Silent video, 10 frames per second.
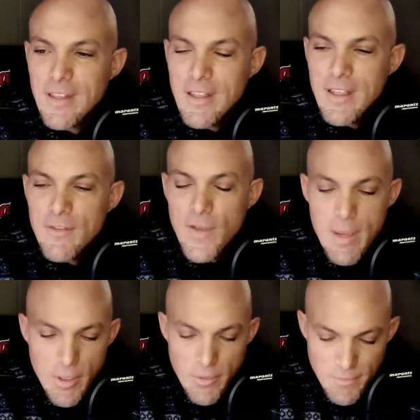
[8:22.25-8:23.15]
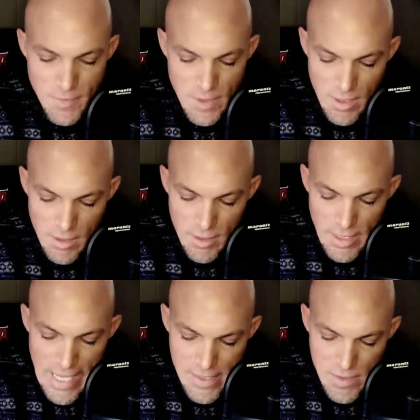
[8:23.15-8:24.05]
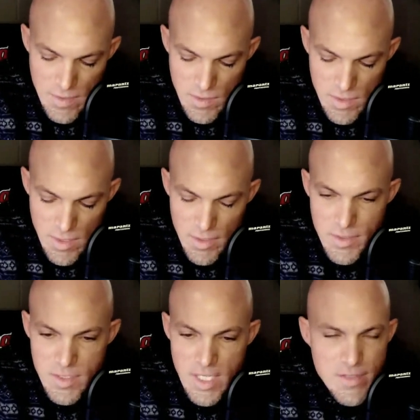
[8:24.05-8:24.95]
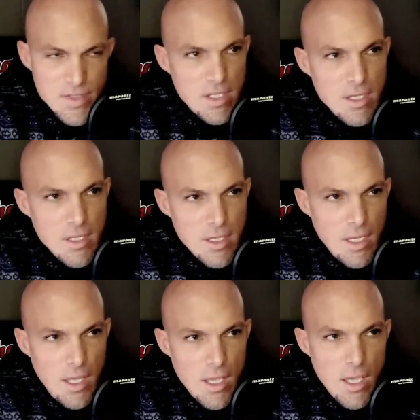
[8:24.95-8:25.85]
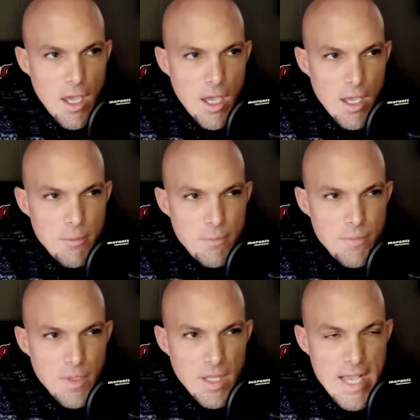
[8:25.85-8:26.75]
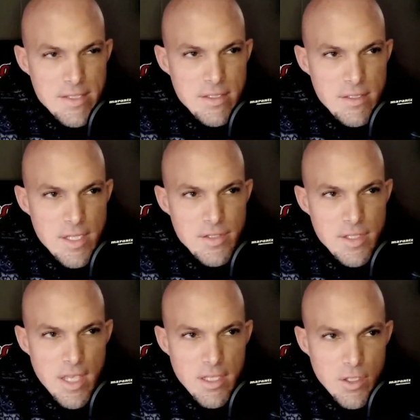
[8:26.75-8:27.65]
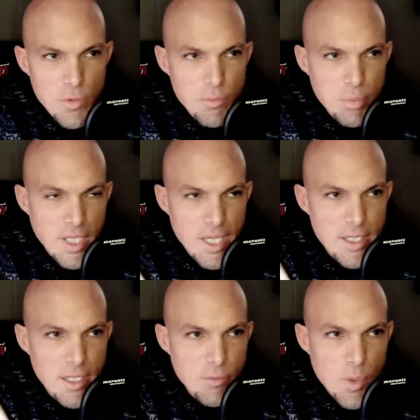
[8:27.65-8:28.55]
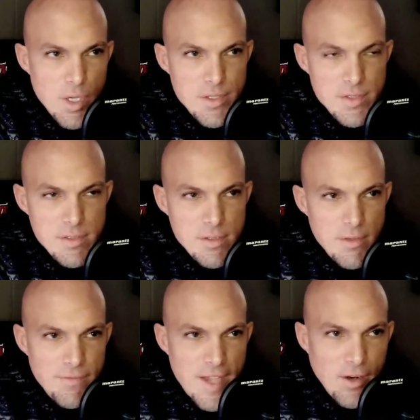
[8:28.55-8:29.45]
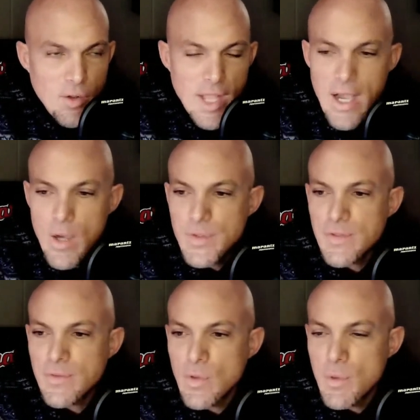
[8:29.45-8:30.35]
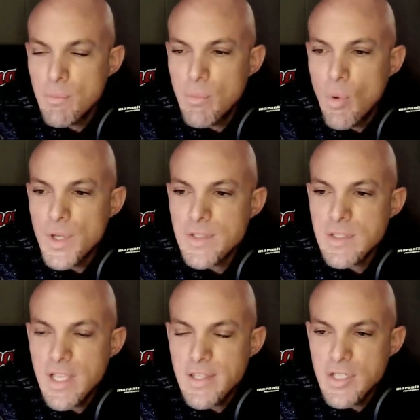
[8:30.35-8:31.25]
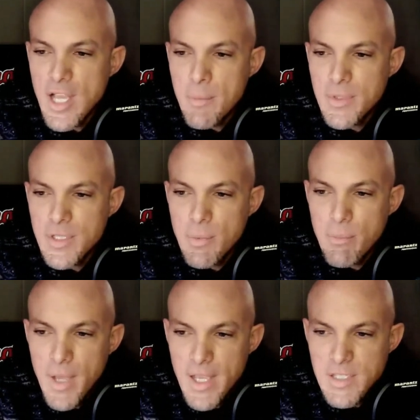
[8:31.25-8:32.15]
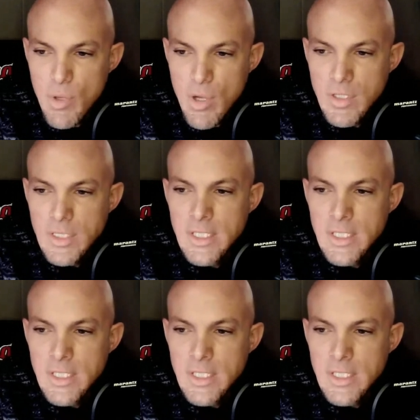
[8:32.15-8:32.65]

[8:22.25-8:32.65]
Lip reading: Faber, last season, the last season that you played in was a final out for boys states championship in baseball.